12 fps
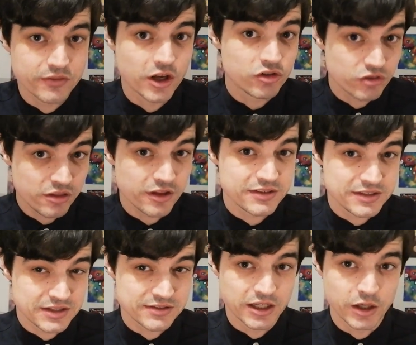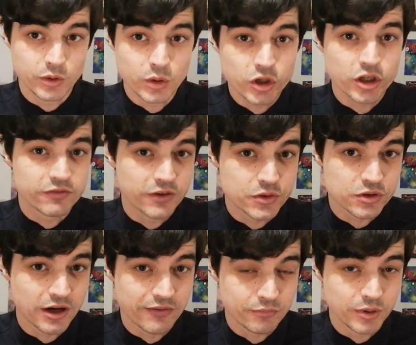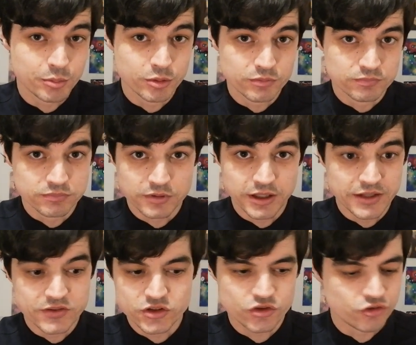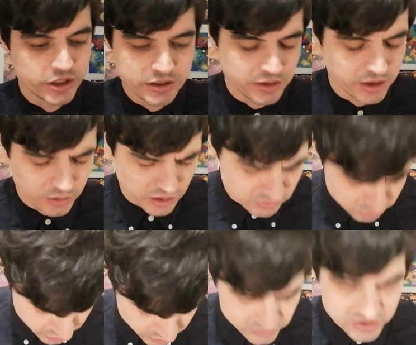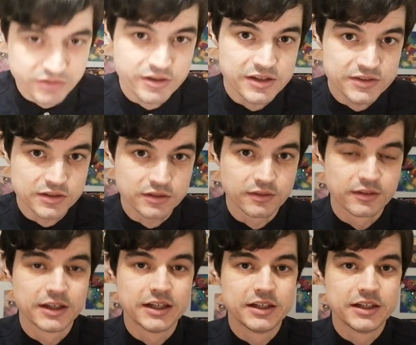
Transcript: 130 years ago, you look at a photograph of people in the street, you know, like looking all serious and